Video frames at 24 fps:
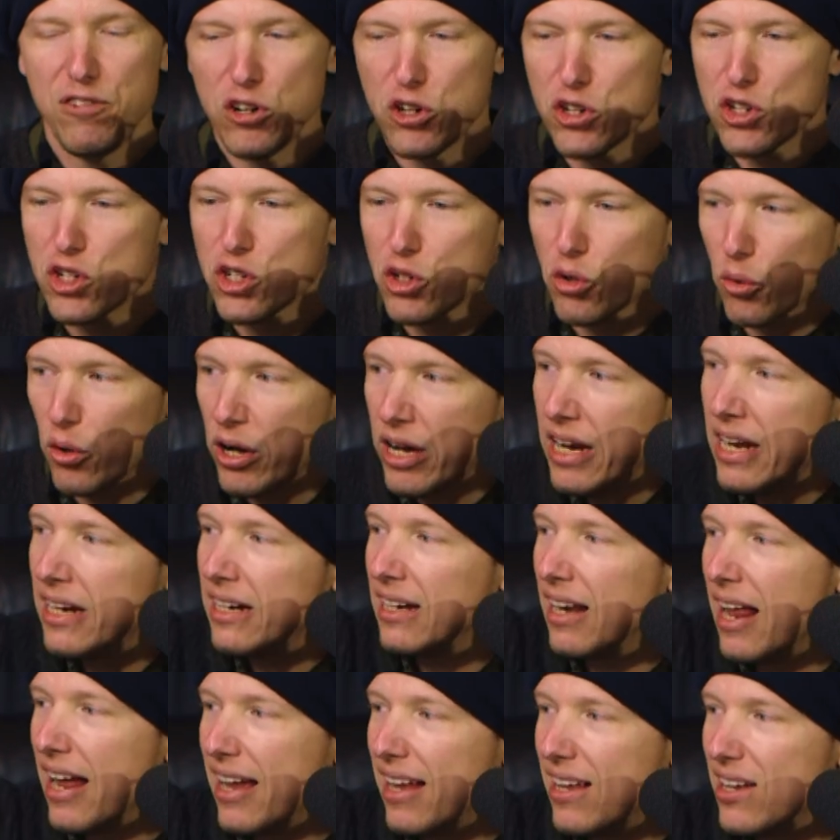
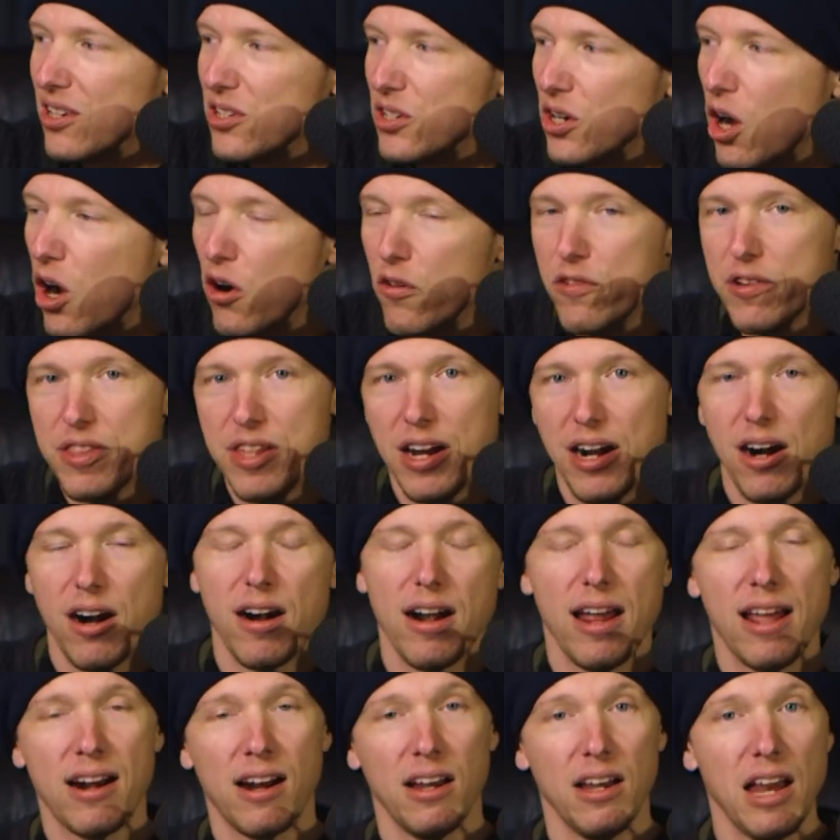screen like is over there,
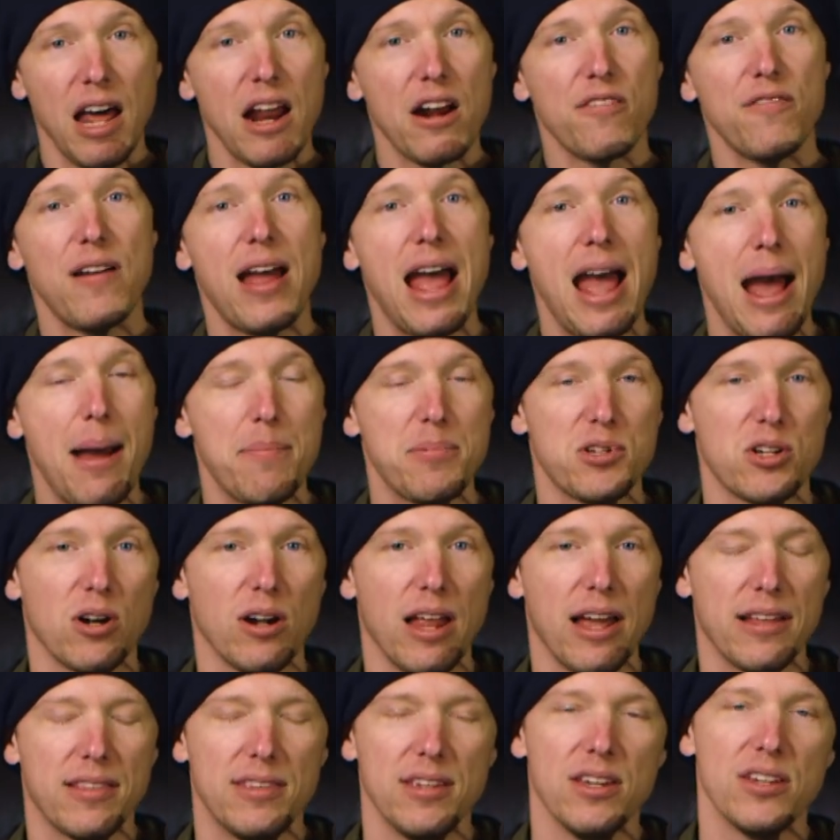and a lot of apps are
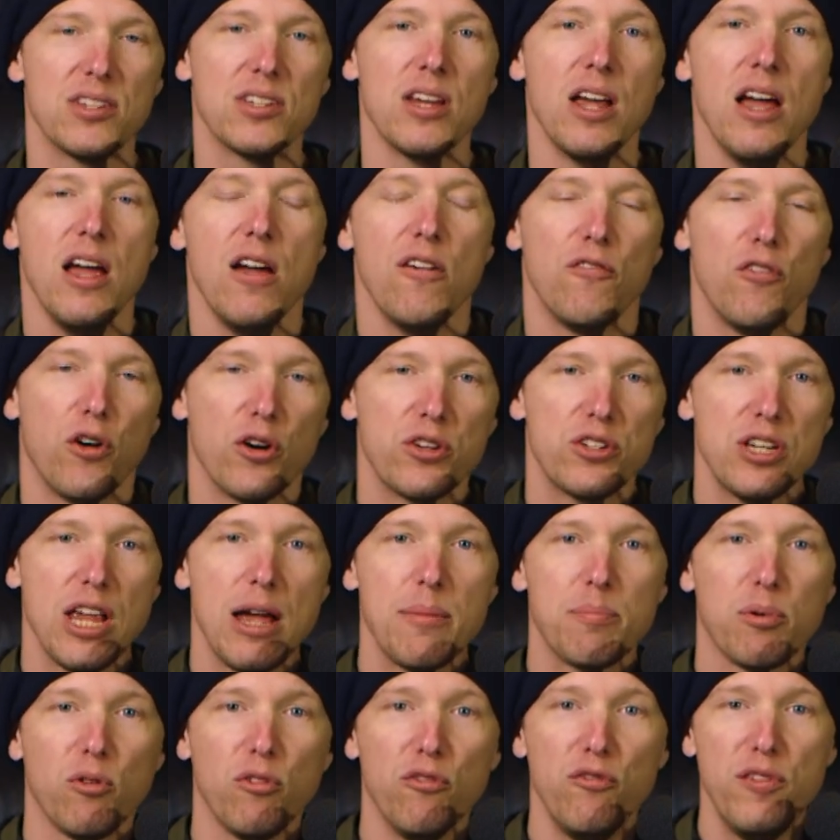like this, for
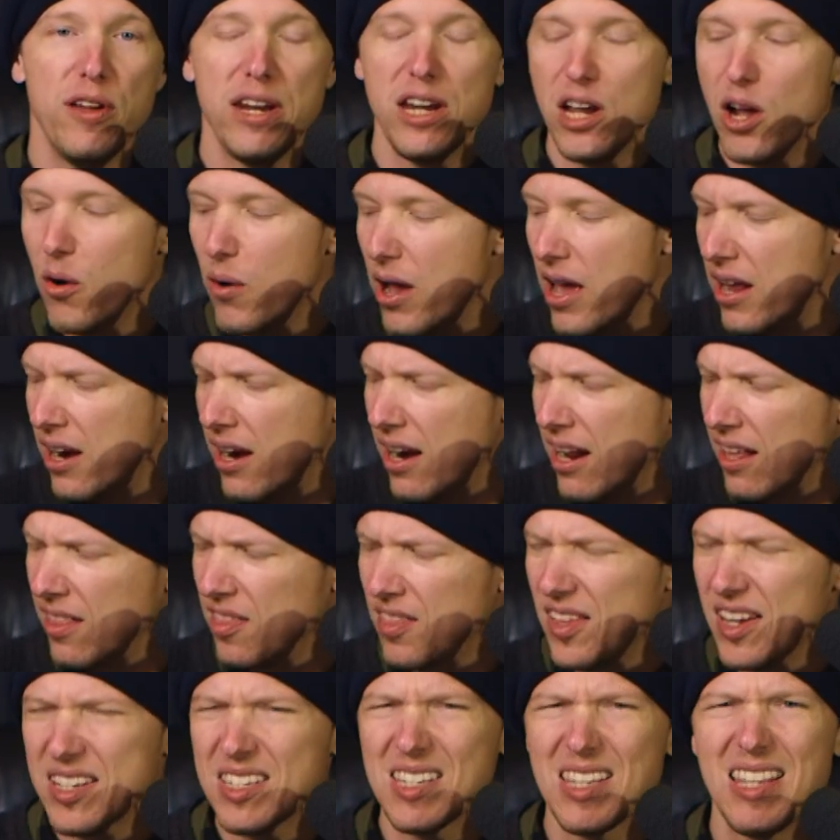example, video editing,
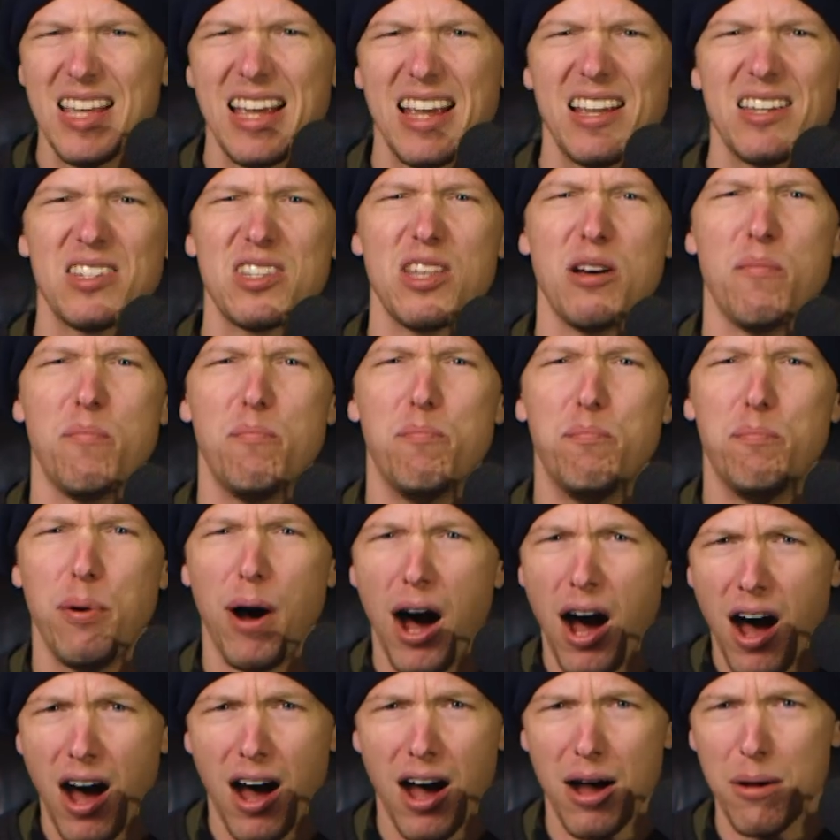this thing is the
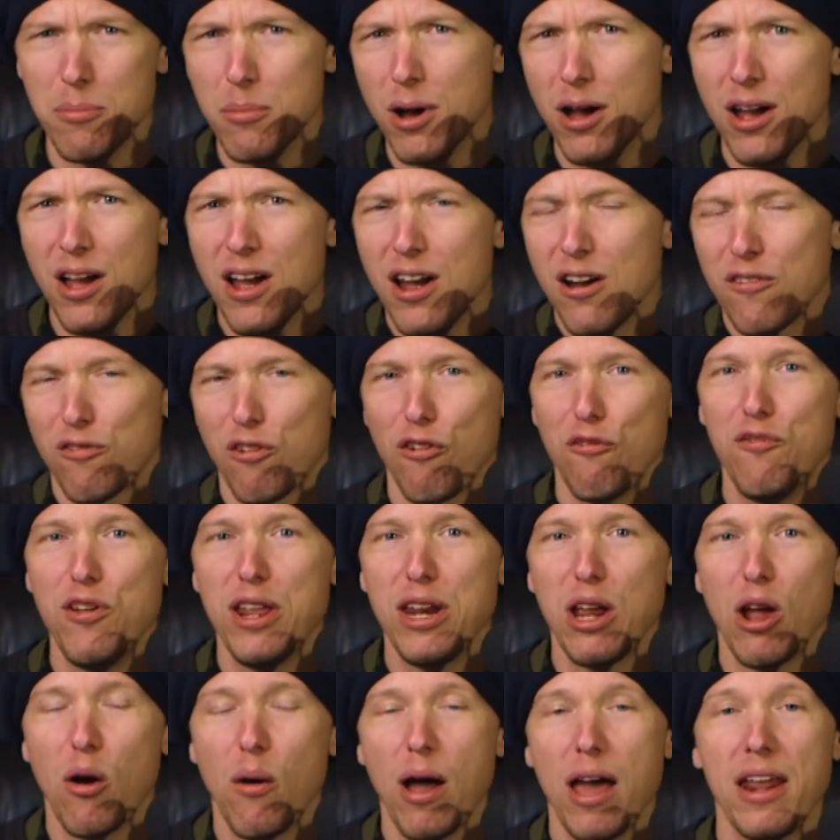bomb for
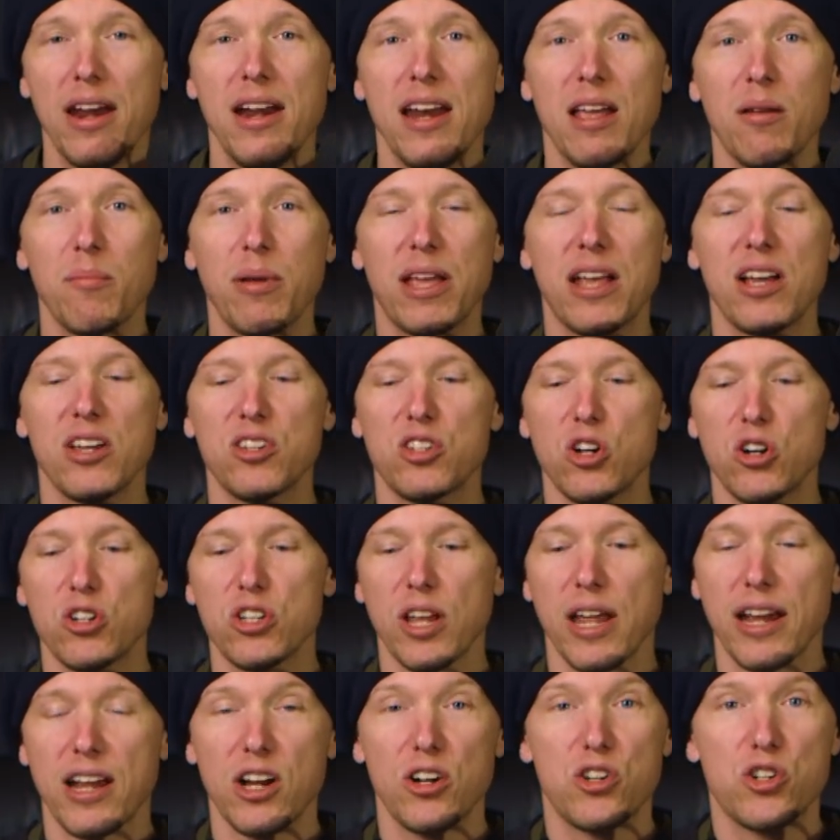video editing because there's
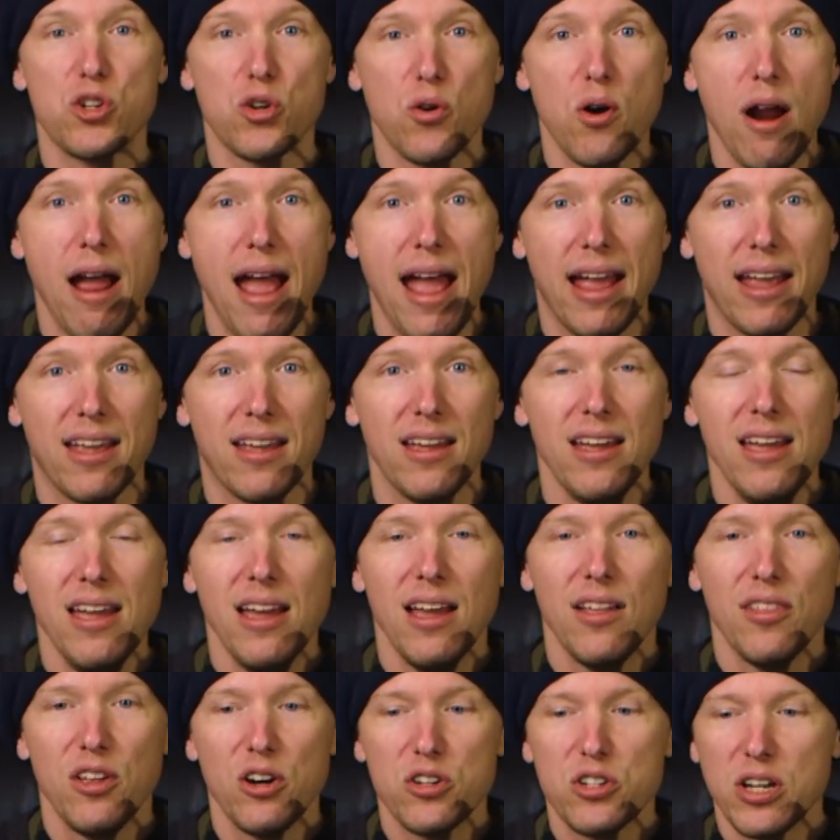like a track,
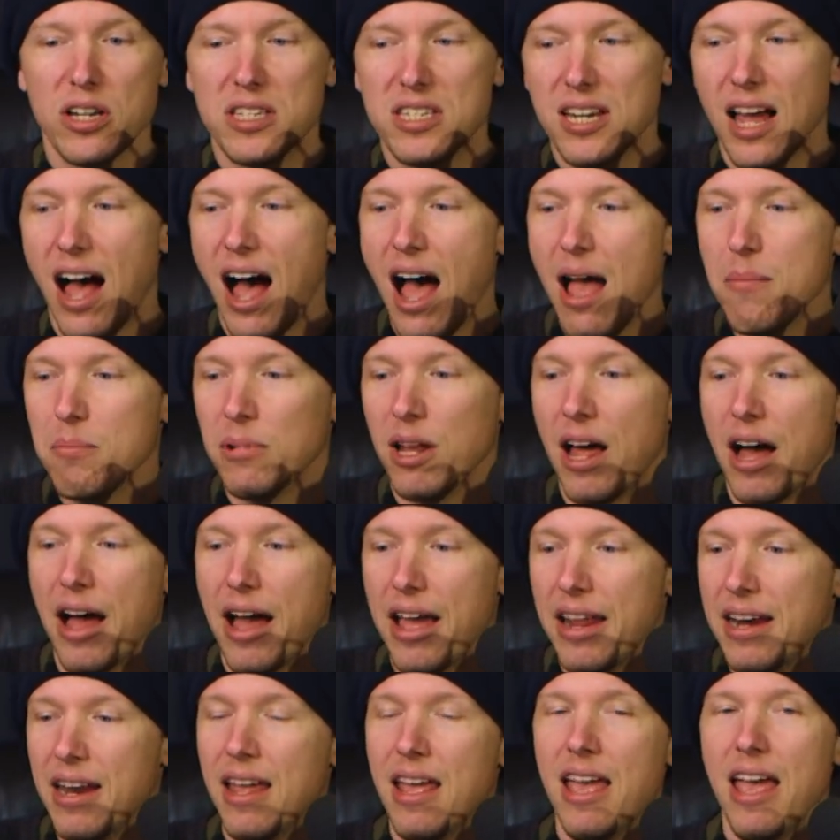there's a
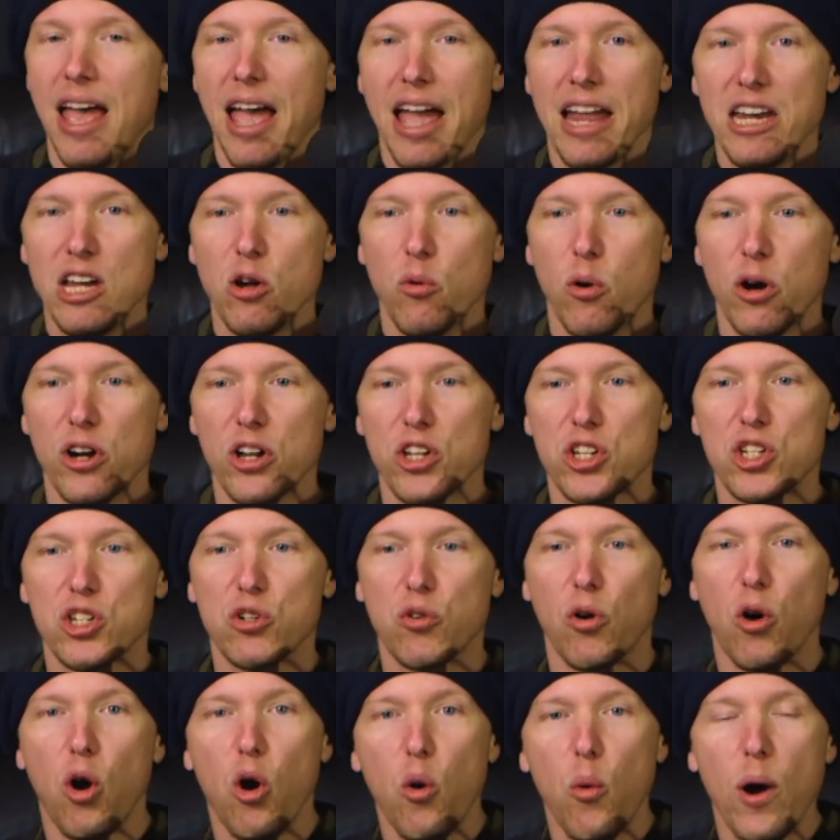timeline, and you want to
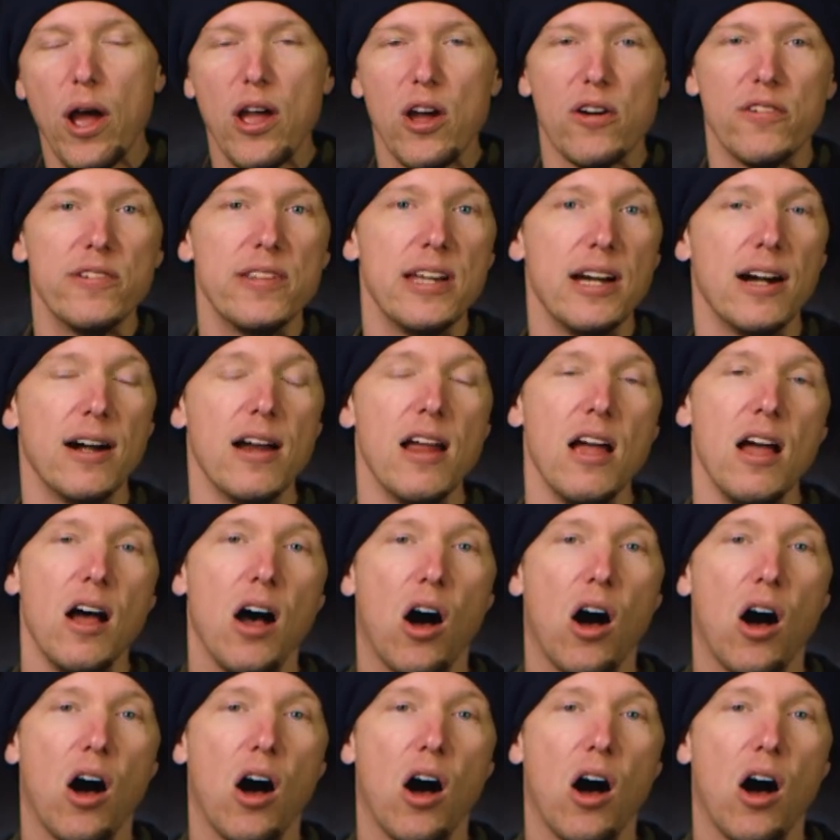scroll way over there.